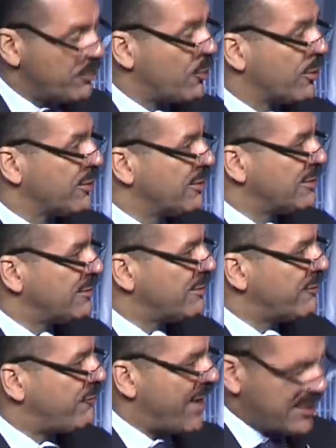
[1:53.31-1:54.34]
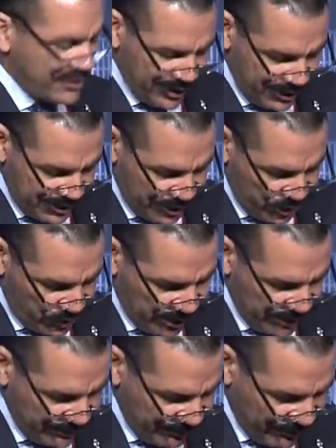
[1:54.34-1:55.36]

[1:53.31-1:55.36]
more fascinating country.